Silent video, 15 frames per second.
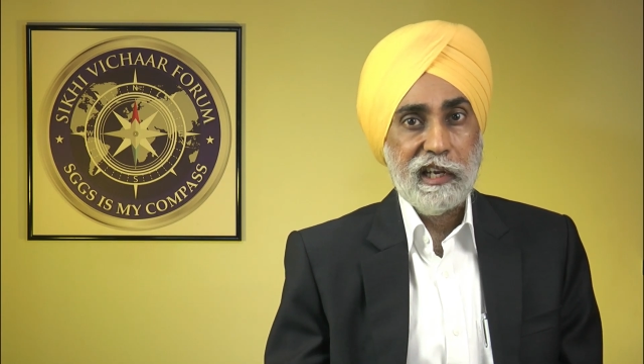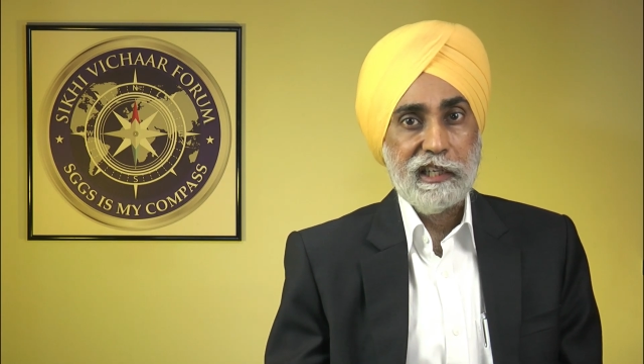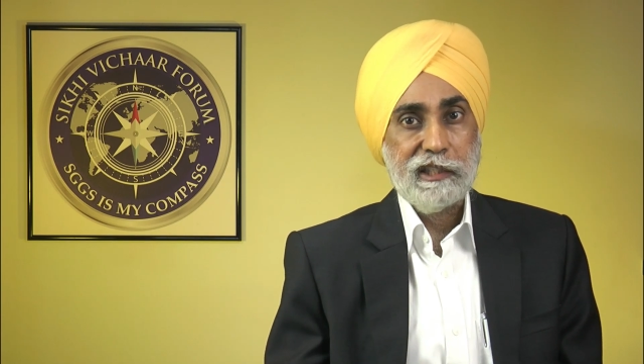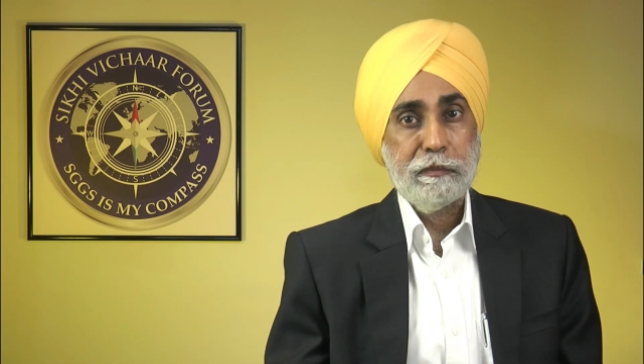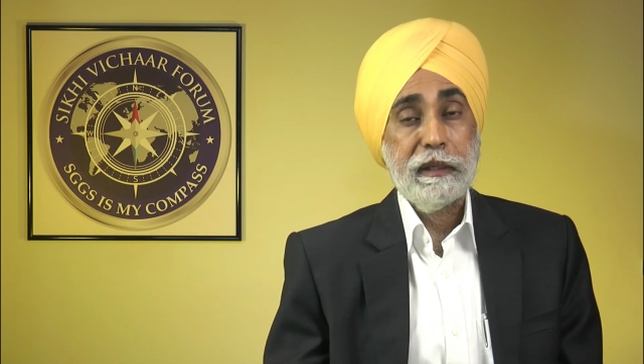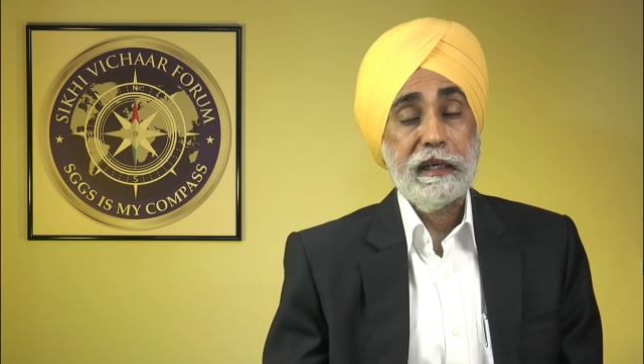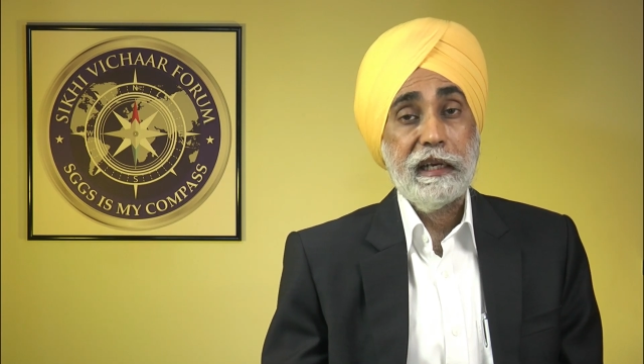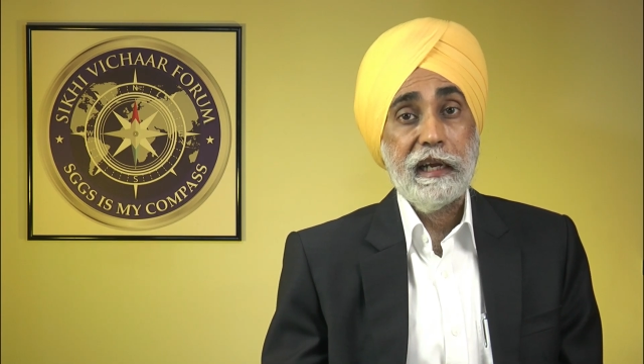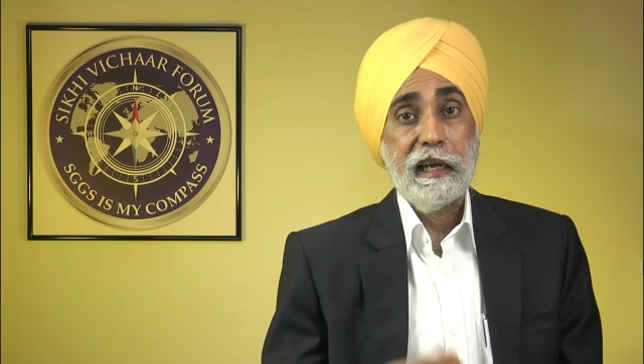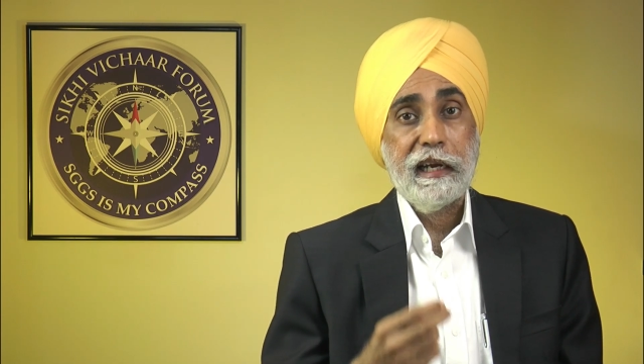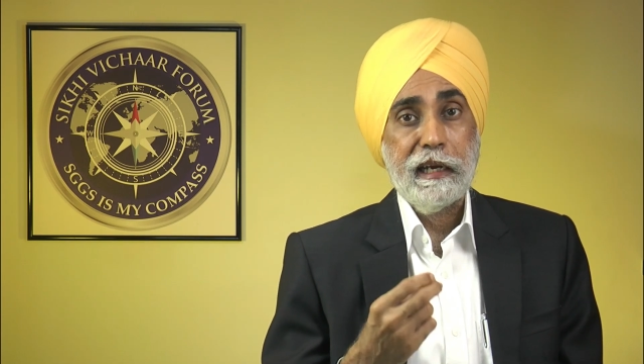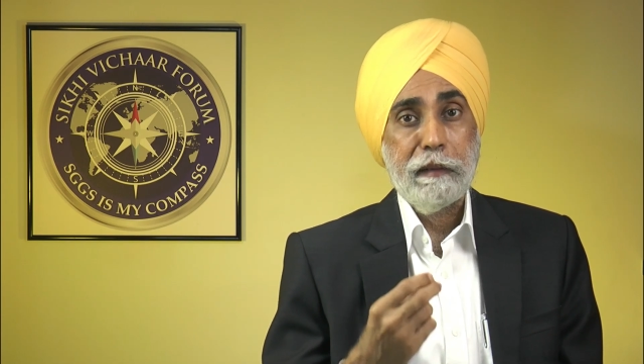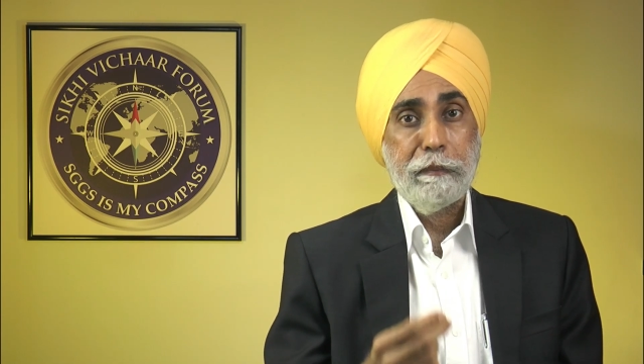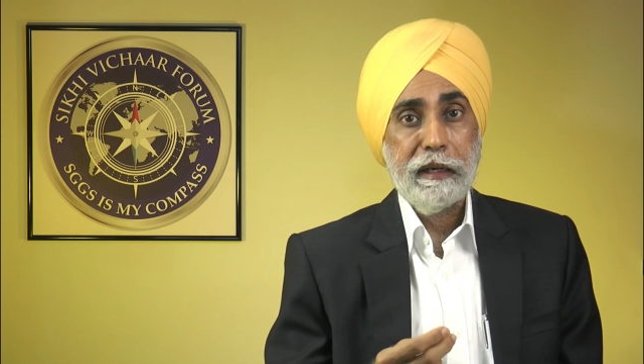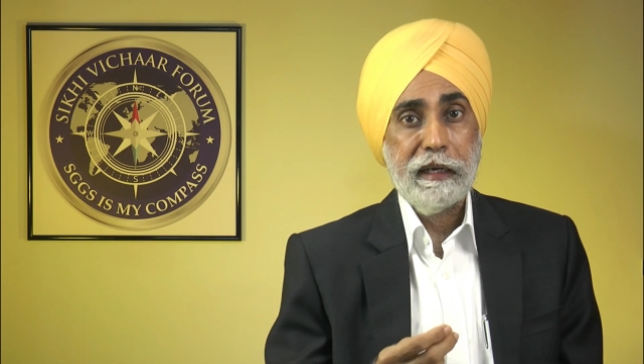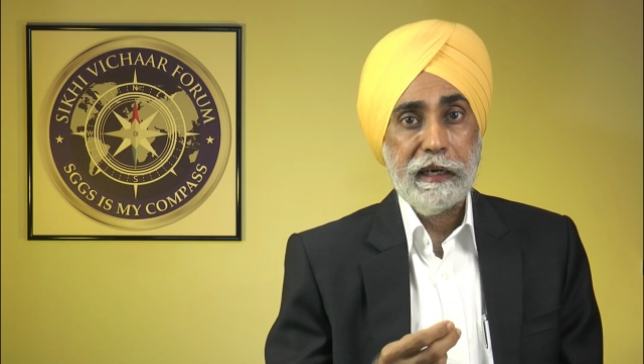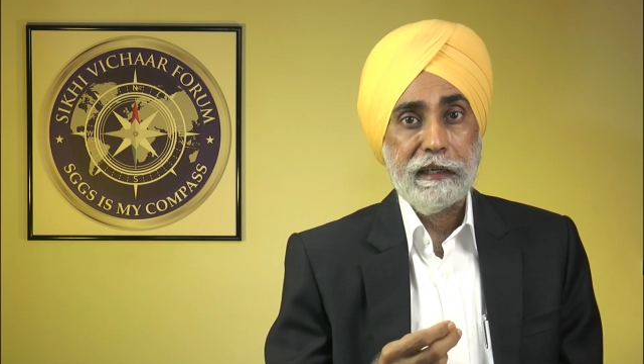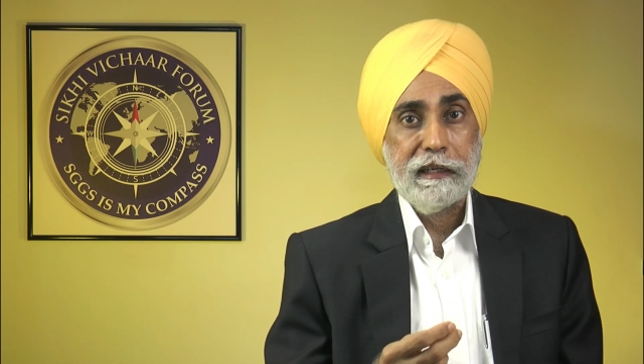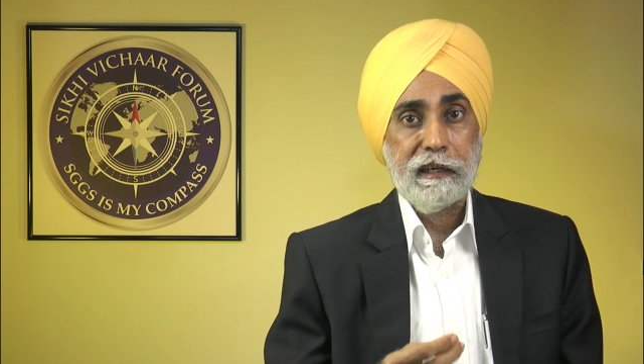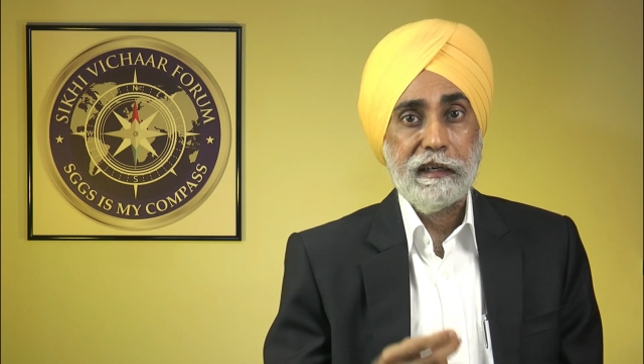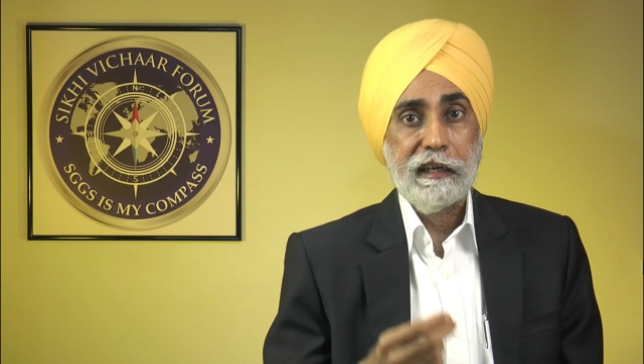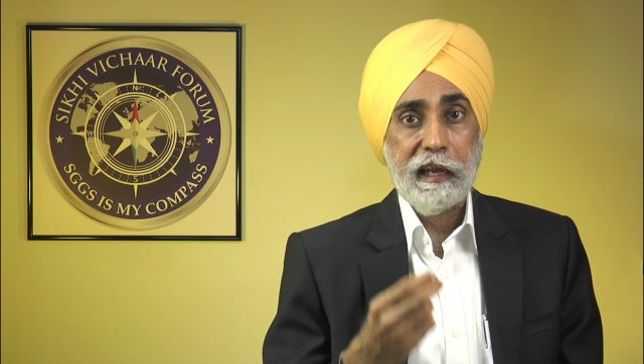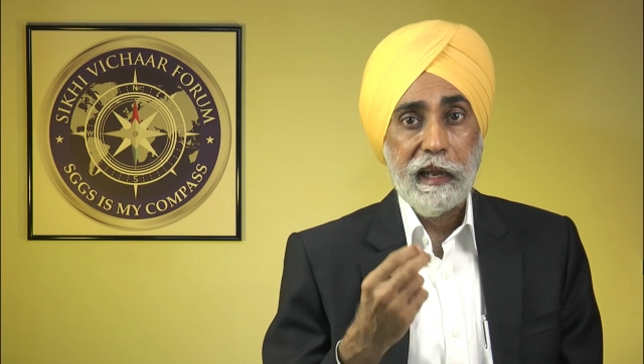has been eliminated